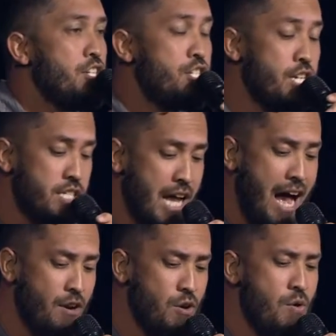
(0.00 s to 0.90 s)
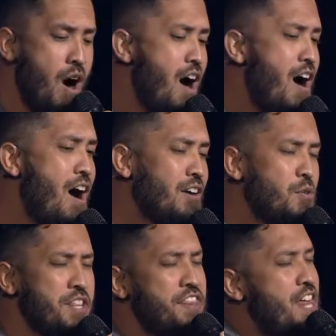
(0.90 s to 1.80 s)
Just how to
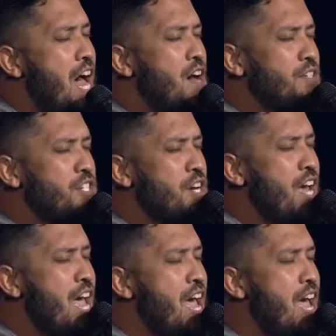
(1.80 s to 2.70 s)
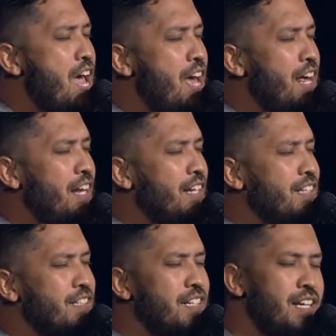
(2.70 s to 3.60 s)
walk without your
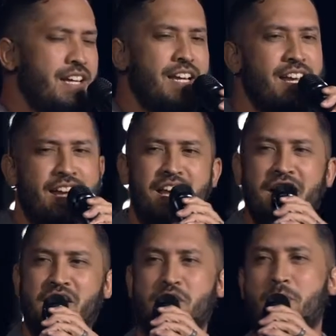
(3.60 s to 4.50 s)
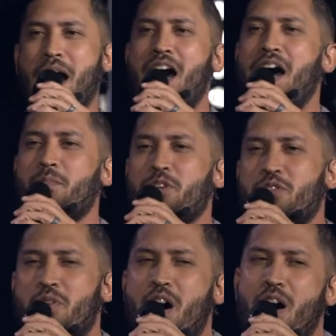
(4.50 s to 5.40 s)
hand. Cause mom,
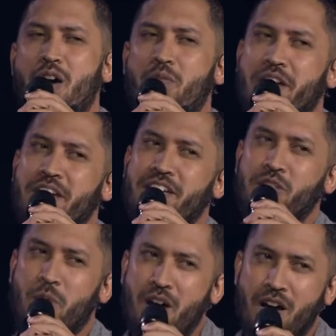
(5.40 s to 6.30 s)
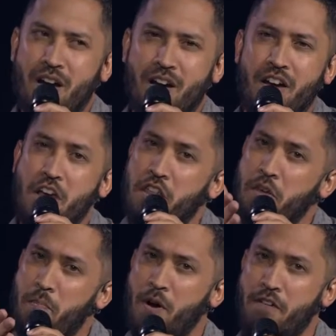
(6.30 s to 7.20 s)
you always were
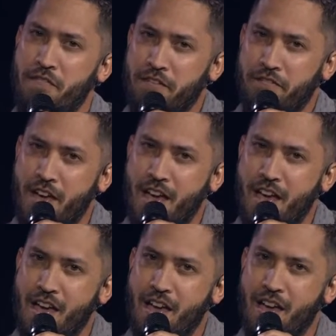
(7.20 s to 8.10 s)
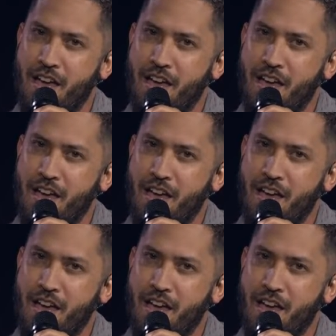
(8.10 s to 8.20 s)
the perfect fan.